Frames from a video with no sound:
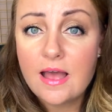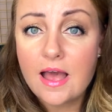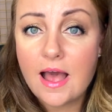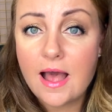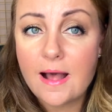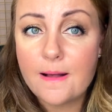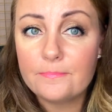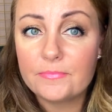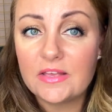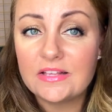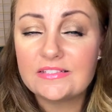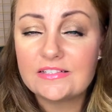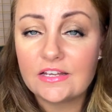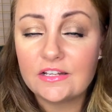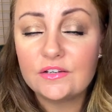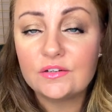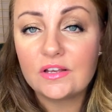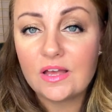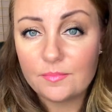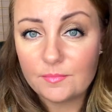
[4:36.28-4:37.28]
it's
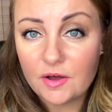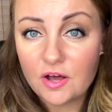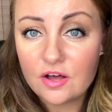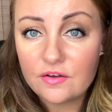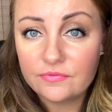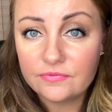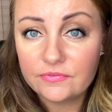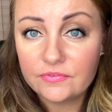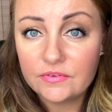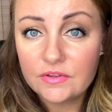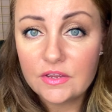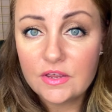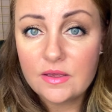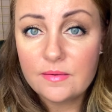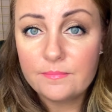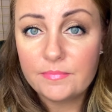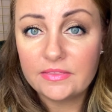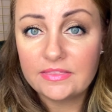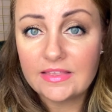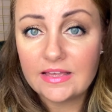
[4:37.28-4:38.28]
going to come off.
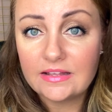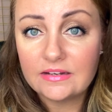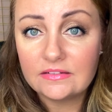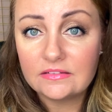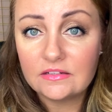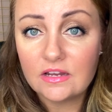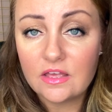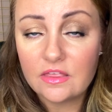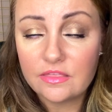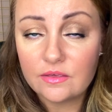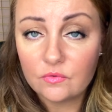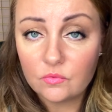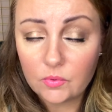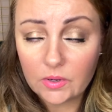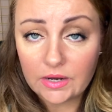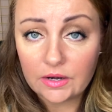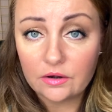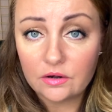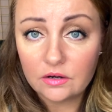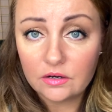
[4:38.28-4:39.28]
But then the
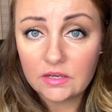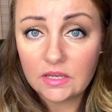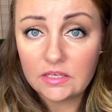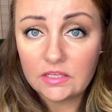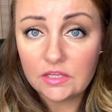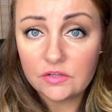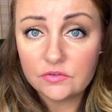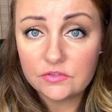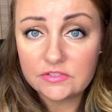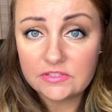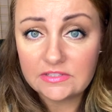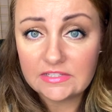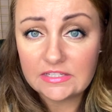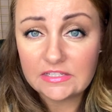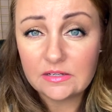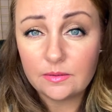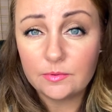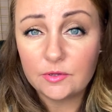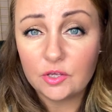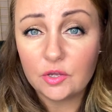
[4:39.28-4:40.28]
wearer can use
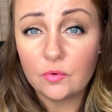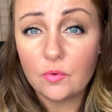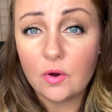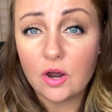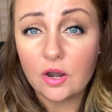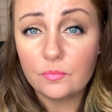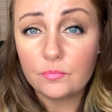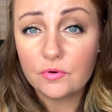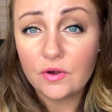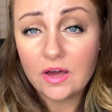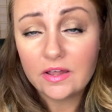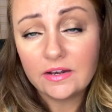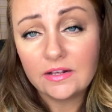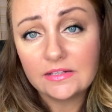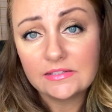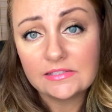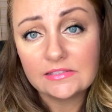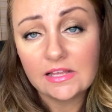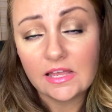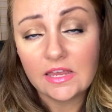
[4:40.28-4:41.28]
DWR
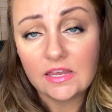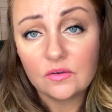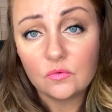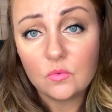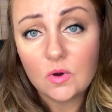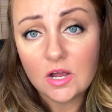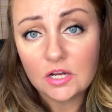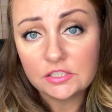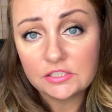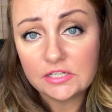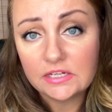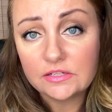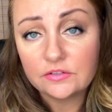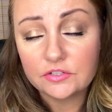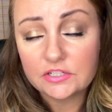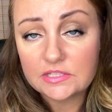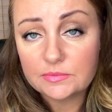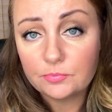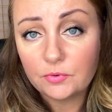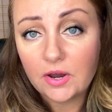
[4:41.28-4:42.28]
products like washing
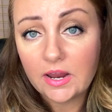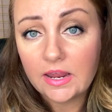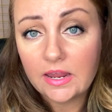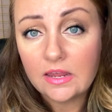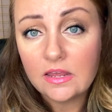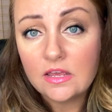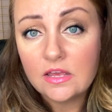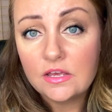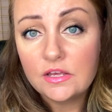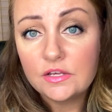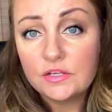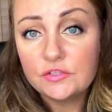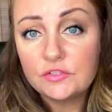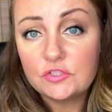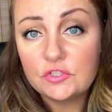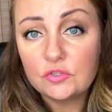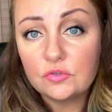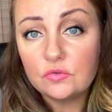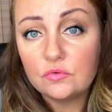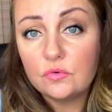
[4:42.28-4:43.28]
or spray
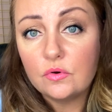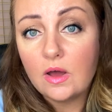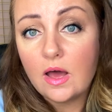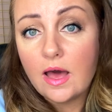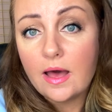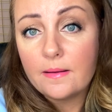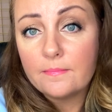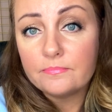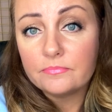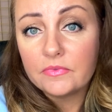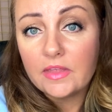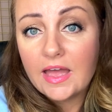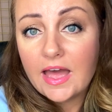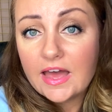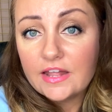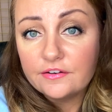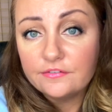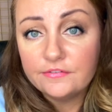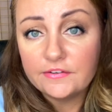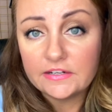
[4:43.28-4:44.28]
to
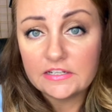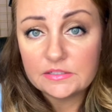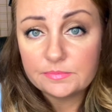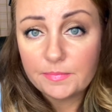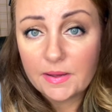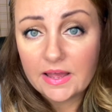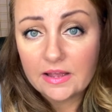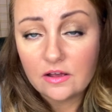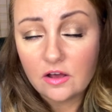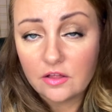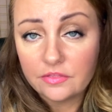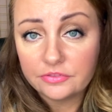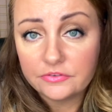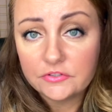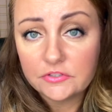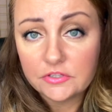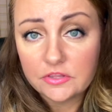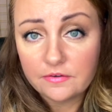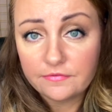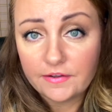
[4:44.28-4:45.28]
add a finish back on
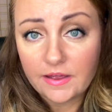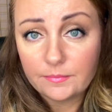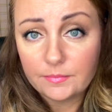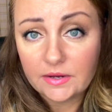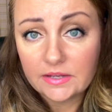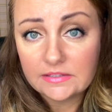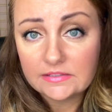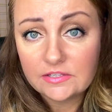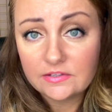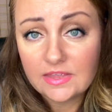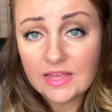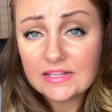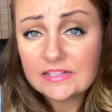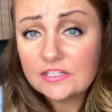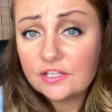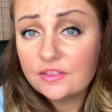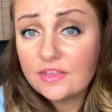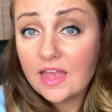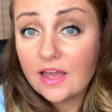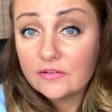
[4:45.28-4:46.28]
to the fabric. So
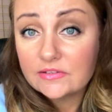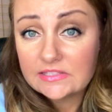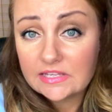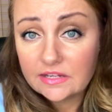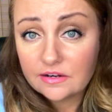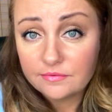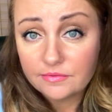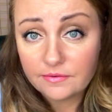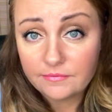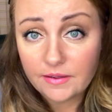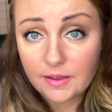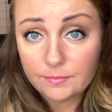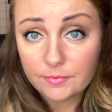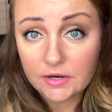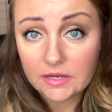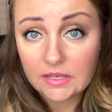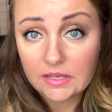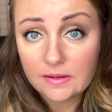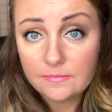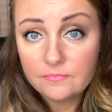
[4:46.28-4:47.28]
that's on the outside of the
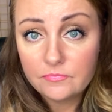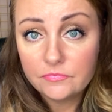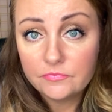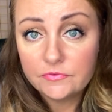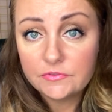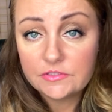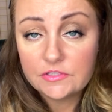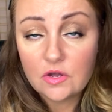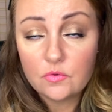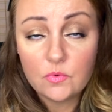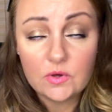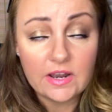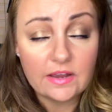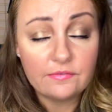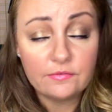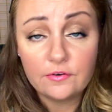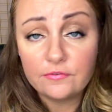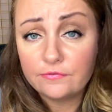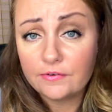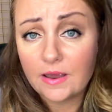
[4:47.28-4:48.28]
fabric. So
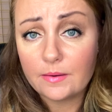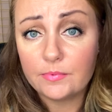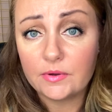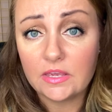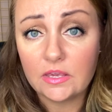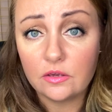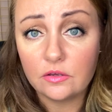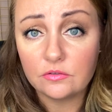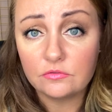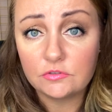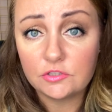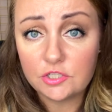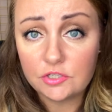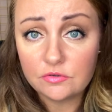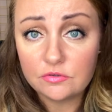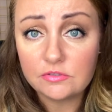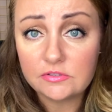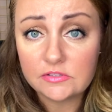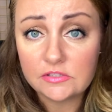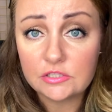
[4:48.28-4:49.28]
whatever fabric you
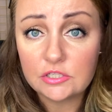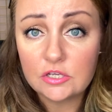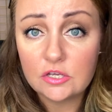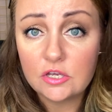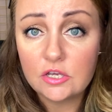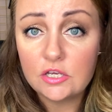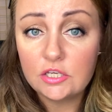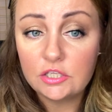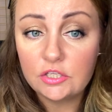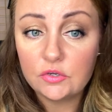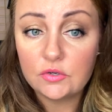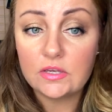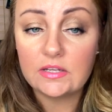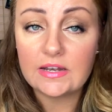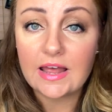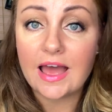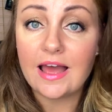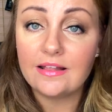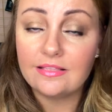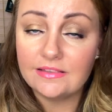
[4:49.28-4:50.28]
choose, you
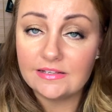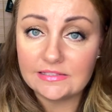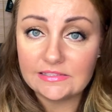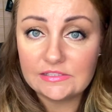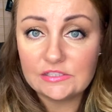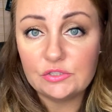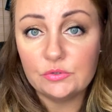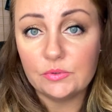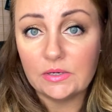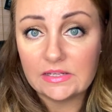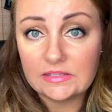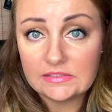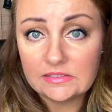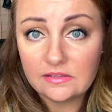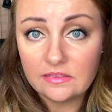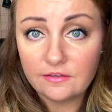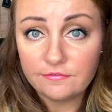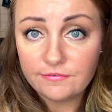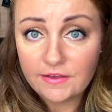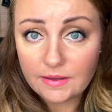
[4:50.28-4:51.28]
can add this to it.
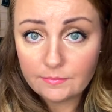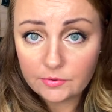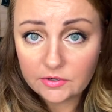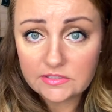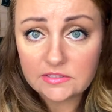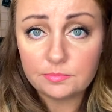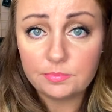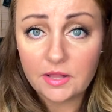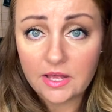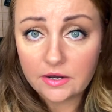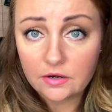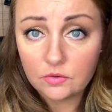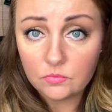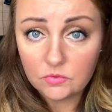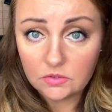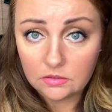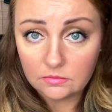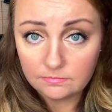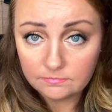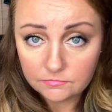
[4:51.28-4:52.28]
The fabric supplier
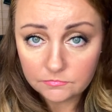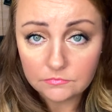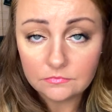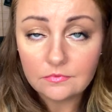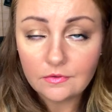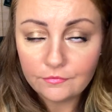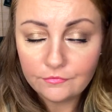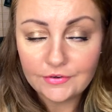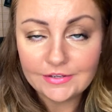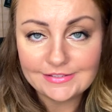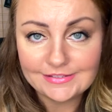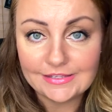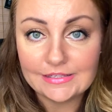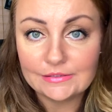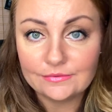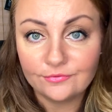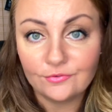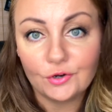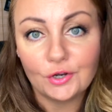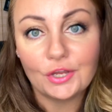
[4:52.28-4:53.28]
will fix
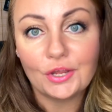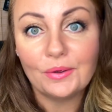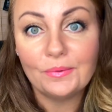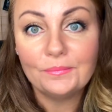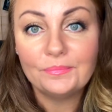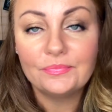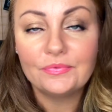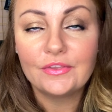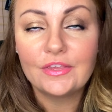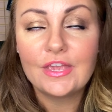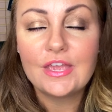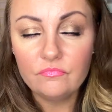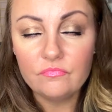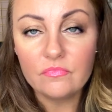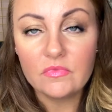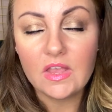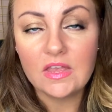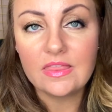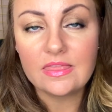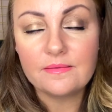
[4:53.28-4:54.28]
this for you.
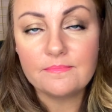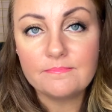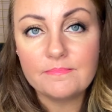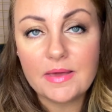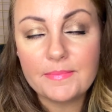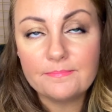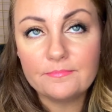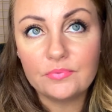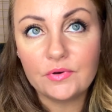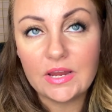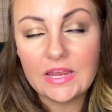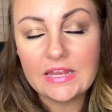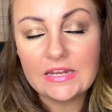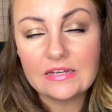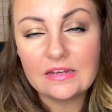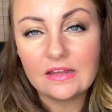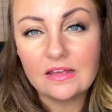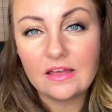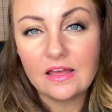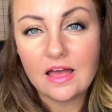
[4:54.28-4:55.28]
And the
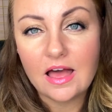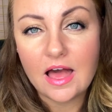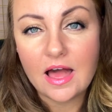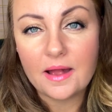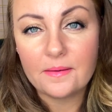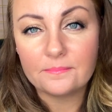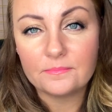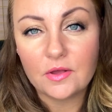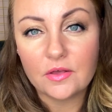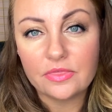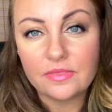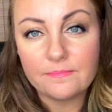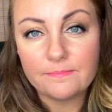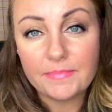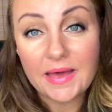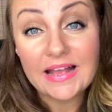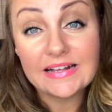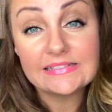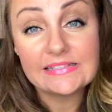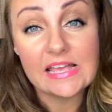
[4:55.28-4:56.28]
membrane on the
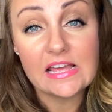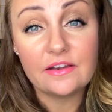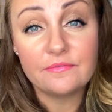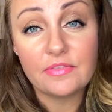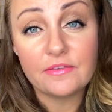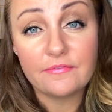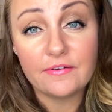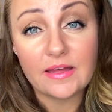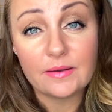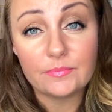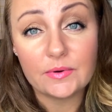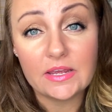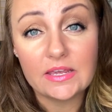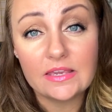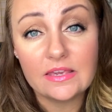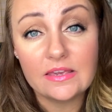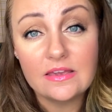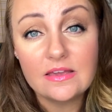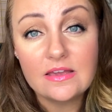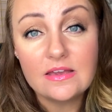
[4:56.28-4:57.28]
backside of the
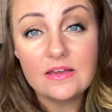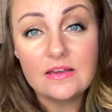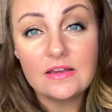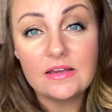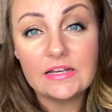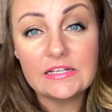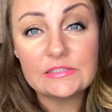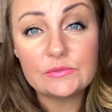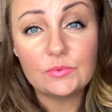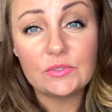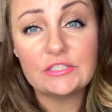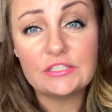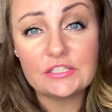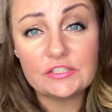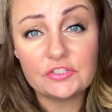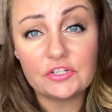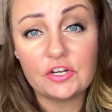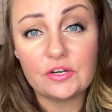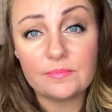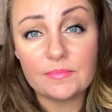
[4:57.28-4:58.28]
fabric, is what
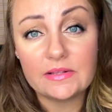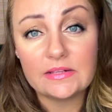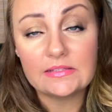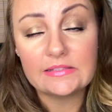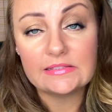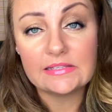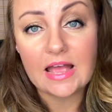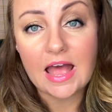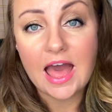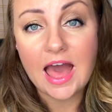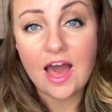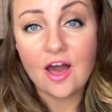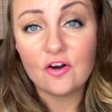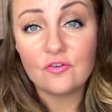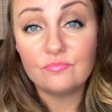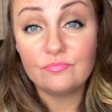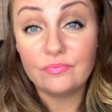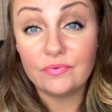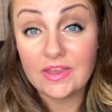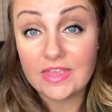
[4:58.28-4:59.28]
determines how
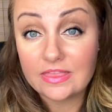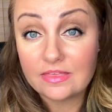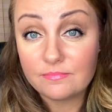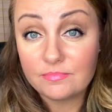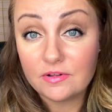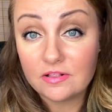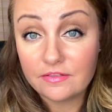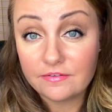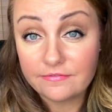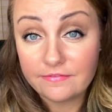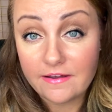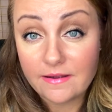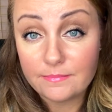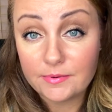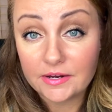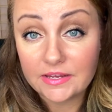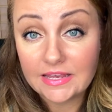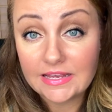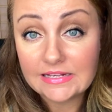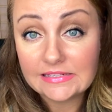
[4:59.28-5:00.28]
breathable the
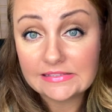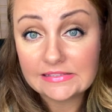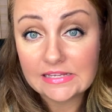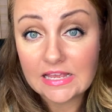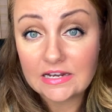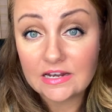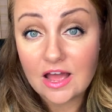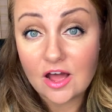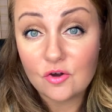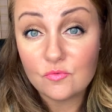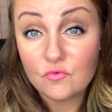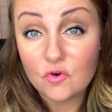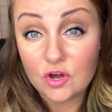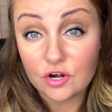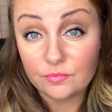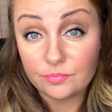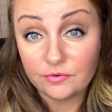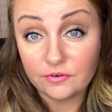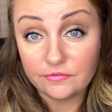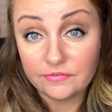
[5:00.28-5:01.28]
fabric is and how
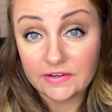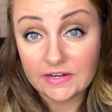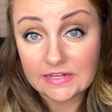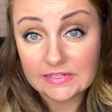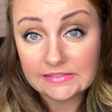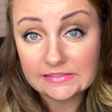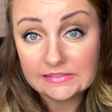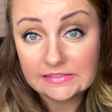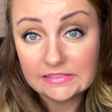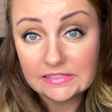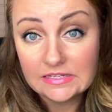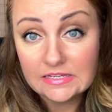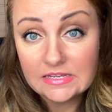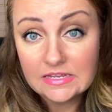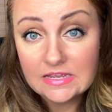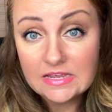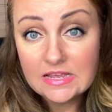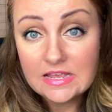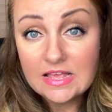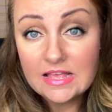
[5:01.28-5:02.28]
waterproof it is.
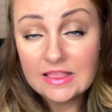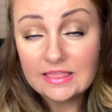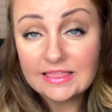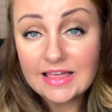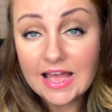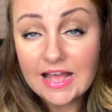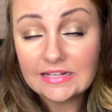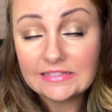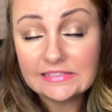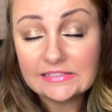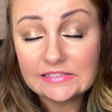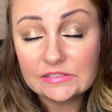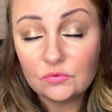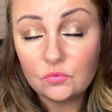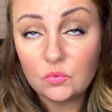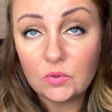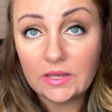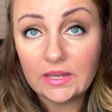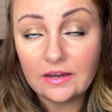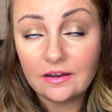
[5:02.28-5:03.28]
That's
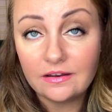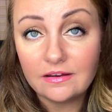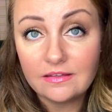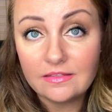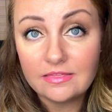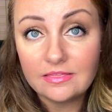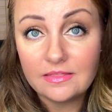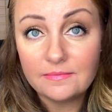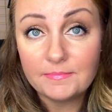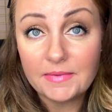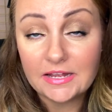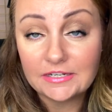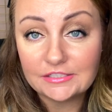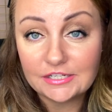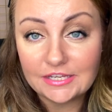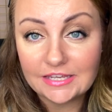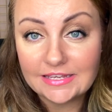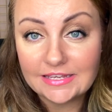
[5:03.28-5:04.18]
where the magic